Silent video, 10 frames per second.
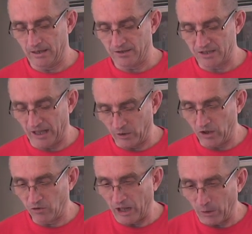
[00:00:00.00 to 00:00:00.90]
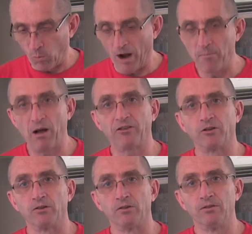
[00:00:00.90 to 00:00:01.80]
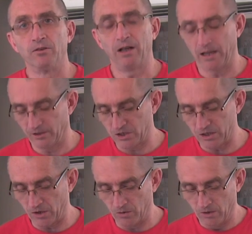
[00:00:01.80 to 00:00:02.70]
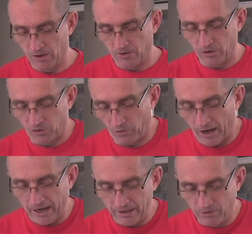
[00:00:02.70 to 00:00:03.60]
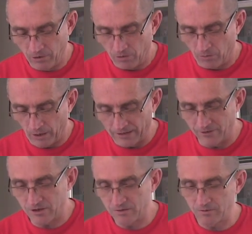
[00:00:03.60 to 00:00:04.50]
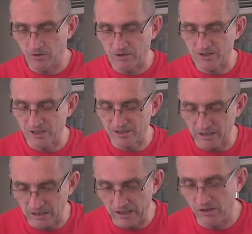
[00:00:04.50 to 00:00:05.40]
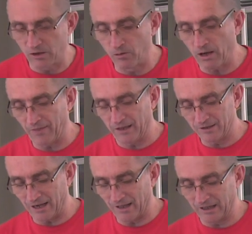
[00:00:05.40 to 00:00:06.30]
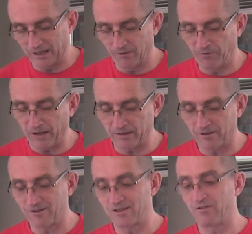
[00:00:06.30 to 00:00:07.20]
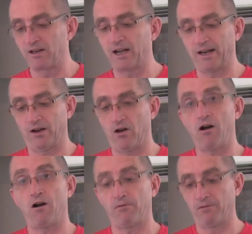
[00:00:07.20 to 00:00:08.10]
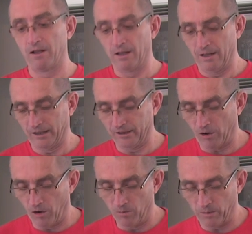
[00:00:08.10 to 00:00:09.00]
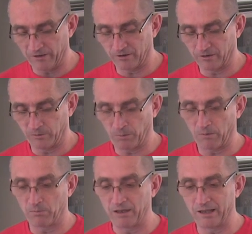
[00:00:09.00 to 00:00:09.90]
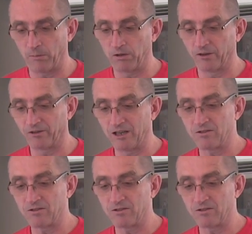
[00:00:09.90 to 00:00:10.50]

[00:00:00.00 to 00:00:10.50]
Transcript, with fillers: It's like it's like one muscle, and so the grain runs consistently throughout the entire thing. And in fact, this is even cut in half. think the whole muscle is probably double this.